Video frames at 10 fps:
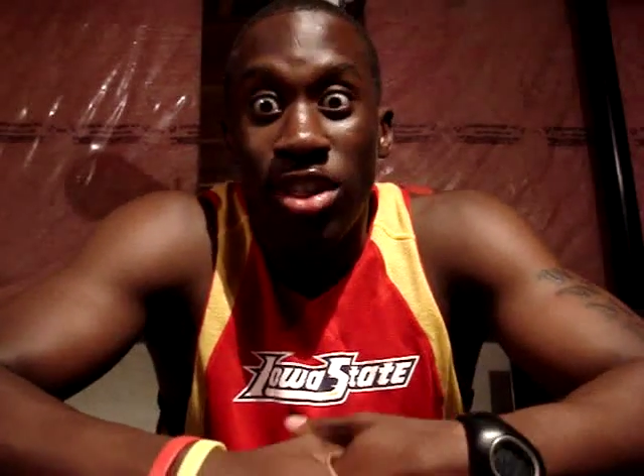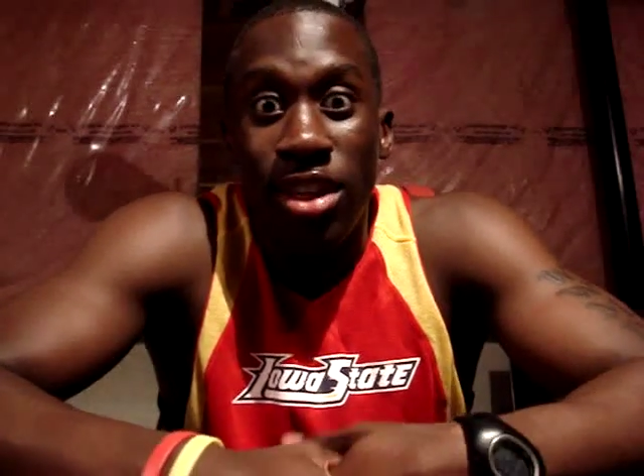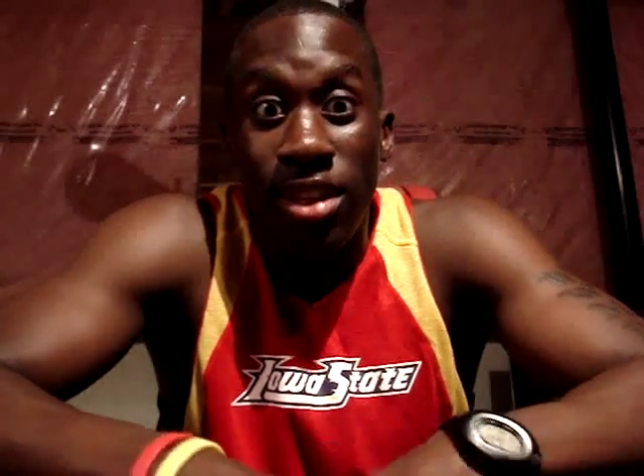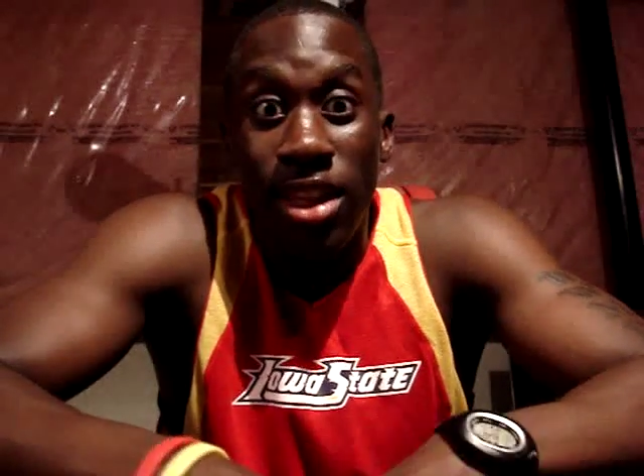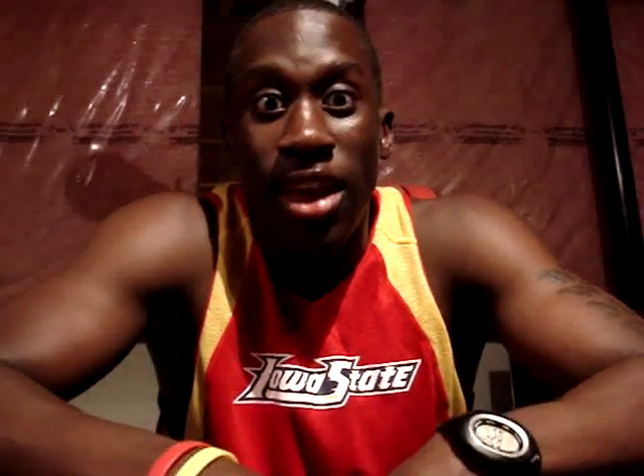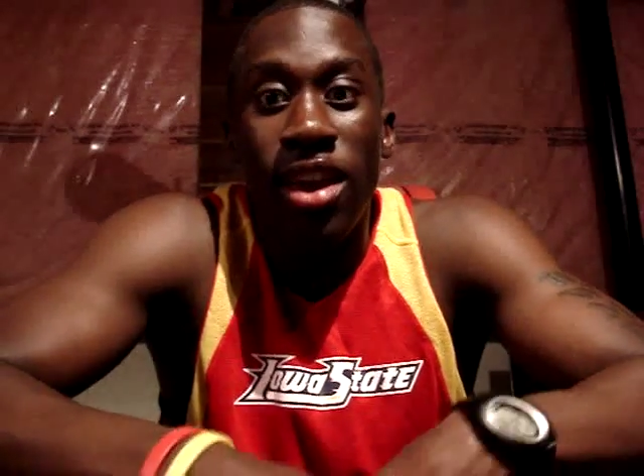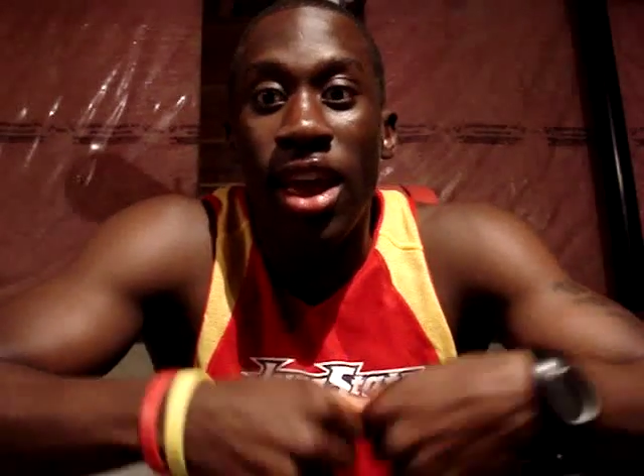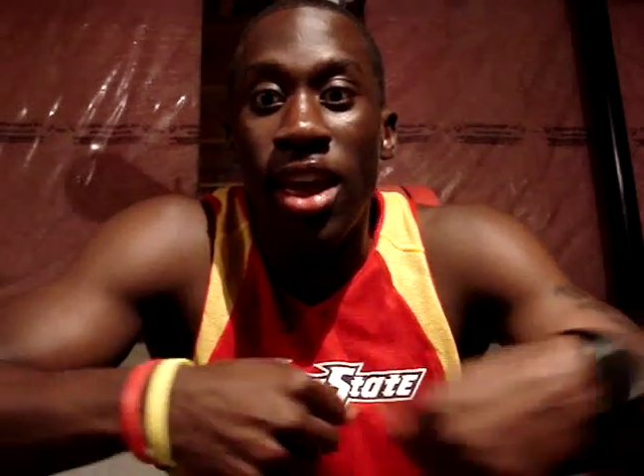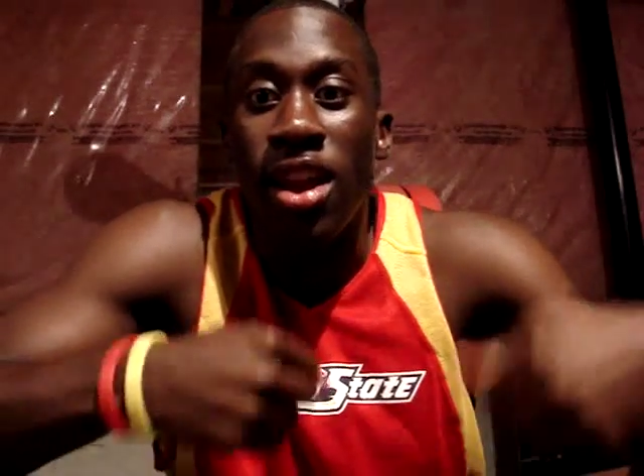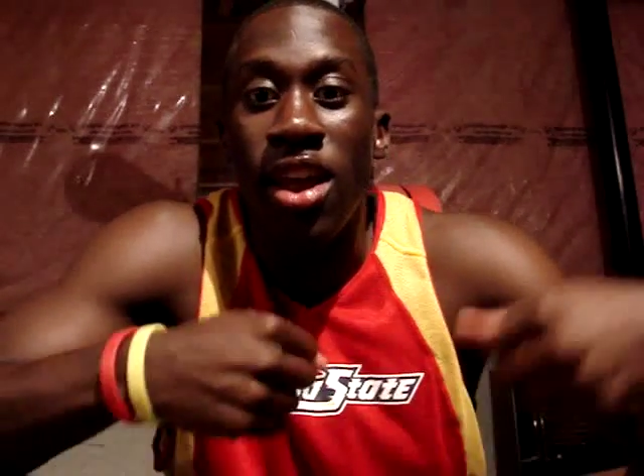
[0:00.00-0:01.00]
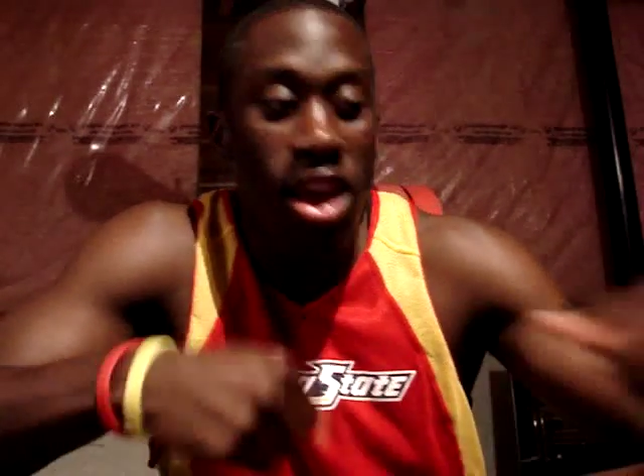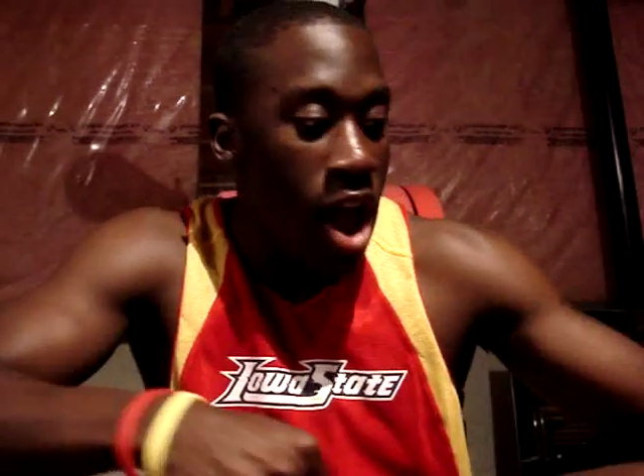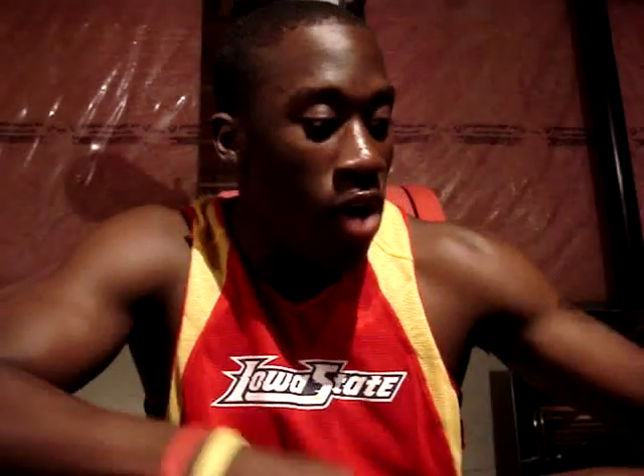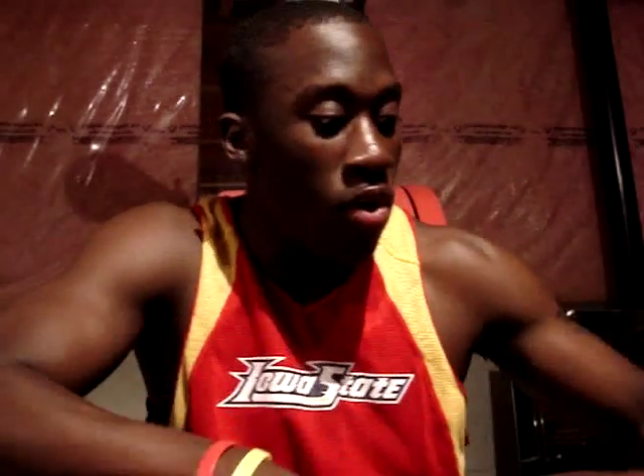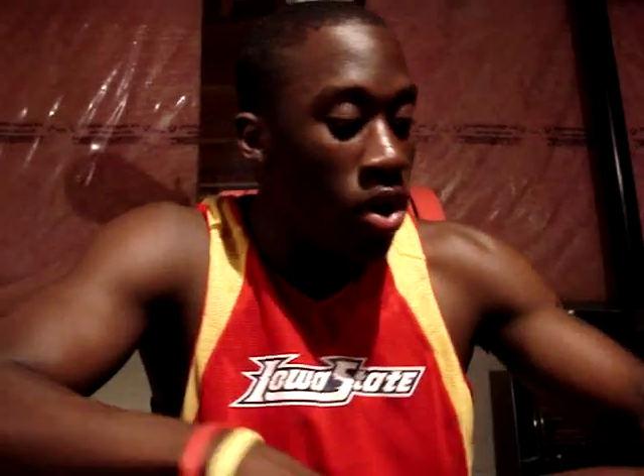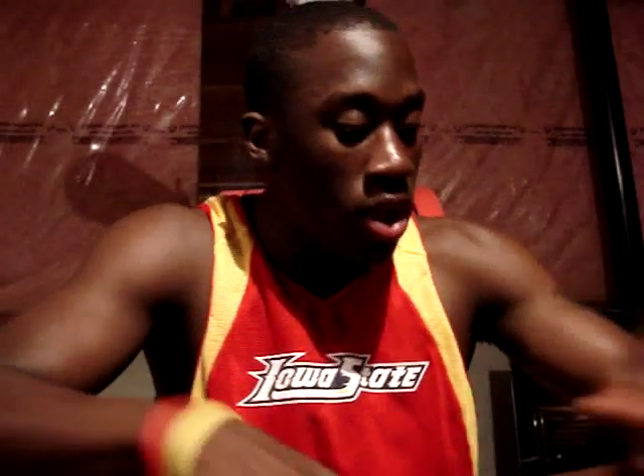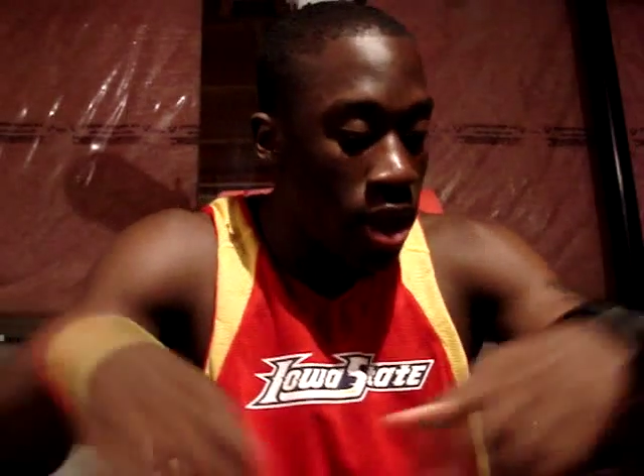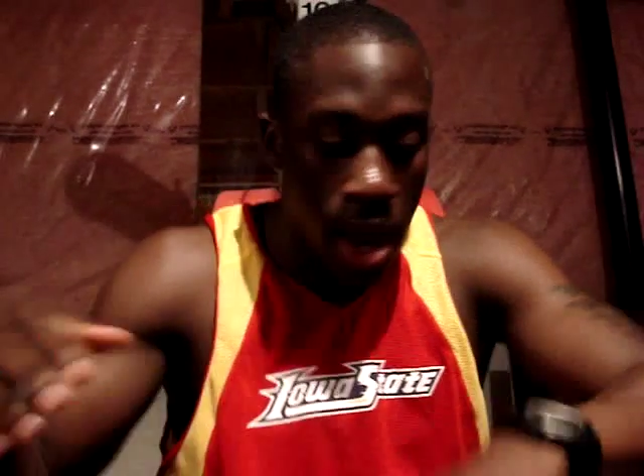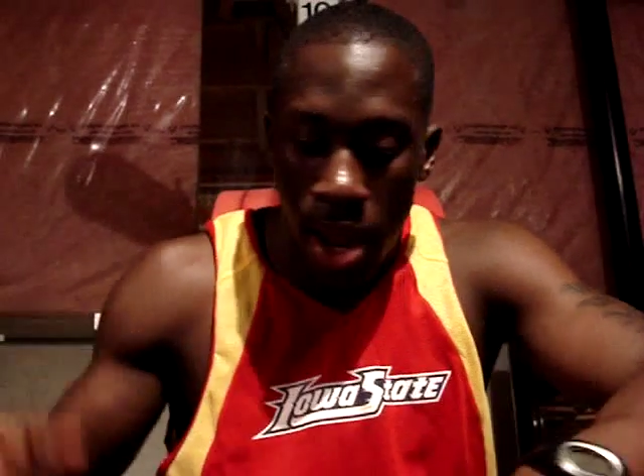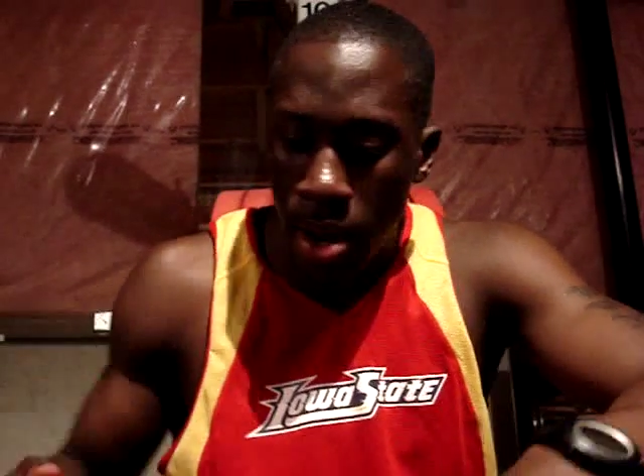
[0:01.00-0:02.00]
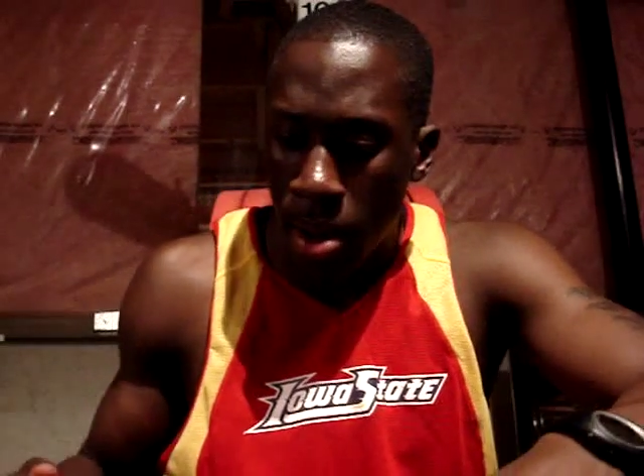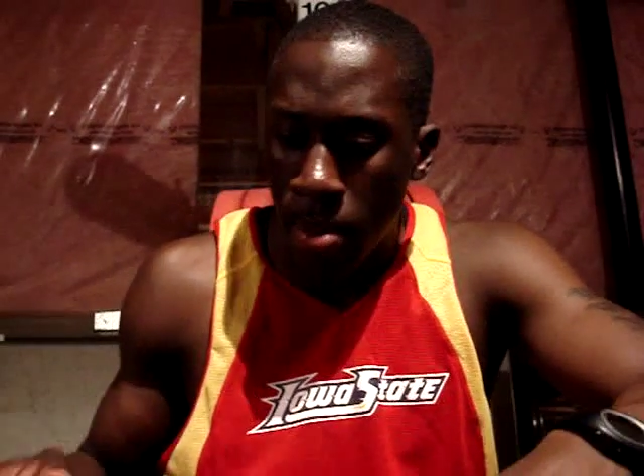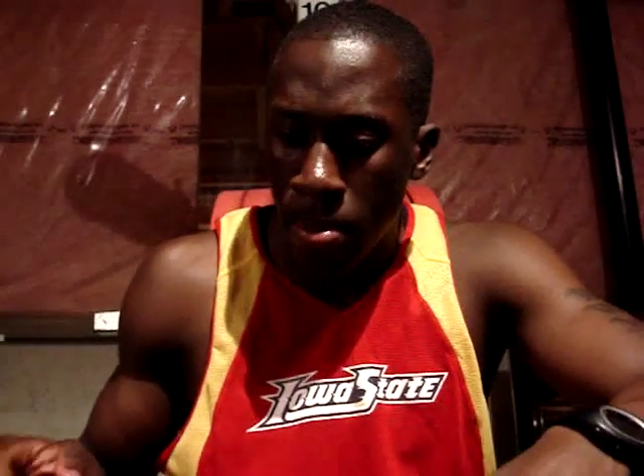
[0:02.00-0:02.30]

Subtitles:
just the stick, and I'll roll it on,